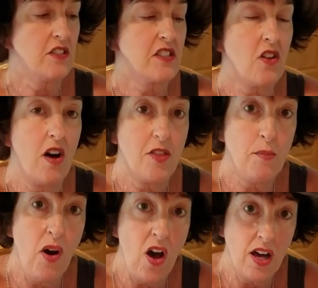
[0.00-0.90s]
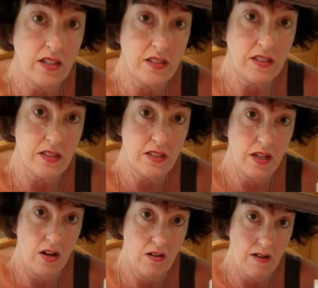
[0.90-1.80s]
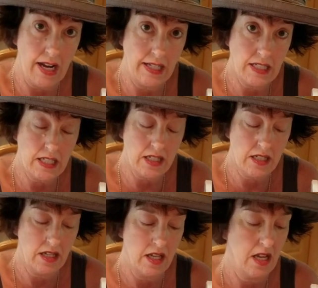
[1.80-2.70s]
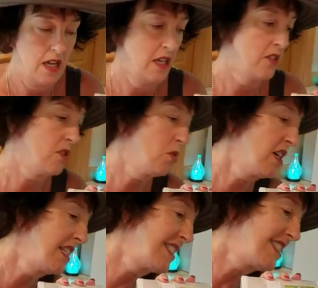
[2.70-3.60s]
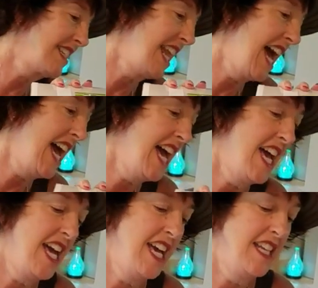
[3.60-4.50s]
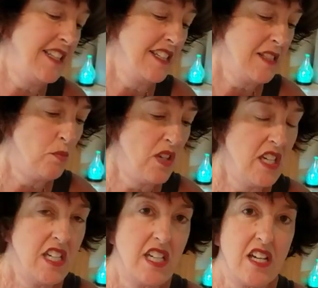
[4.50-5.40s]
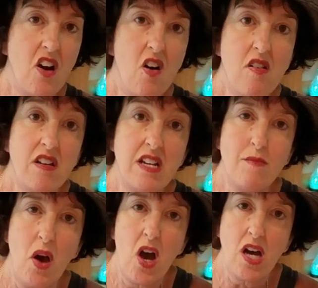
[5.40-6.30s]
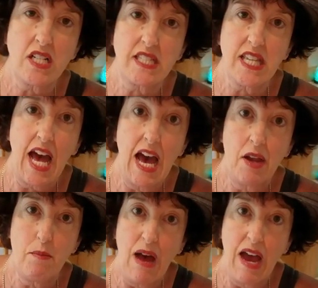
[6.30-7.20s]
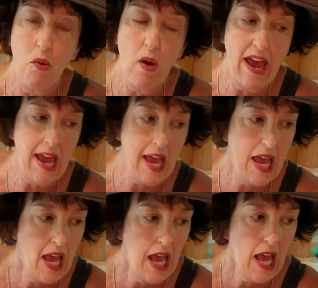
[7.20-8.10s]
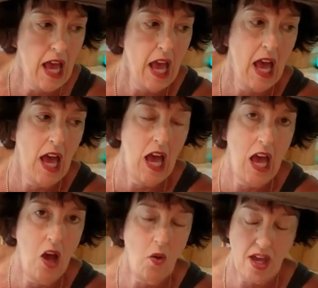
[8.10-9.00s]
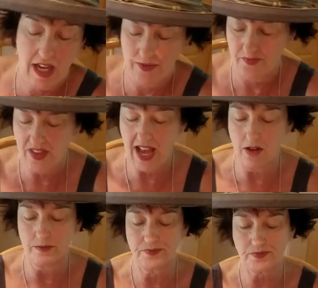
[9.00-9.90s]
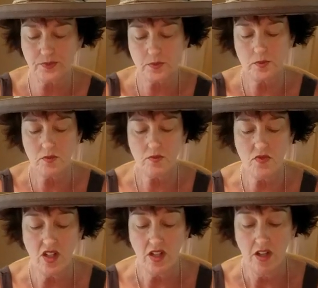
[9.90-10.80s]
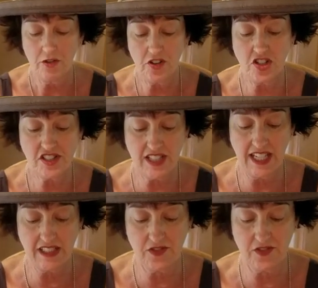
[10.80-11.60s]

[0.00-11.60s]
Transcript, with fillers: saw the box. All right. So we're going to slide this big honking box out of my way. Okay. Now, first things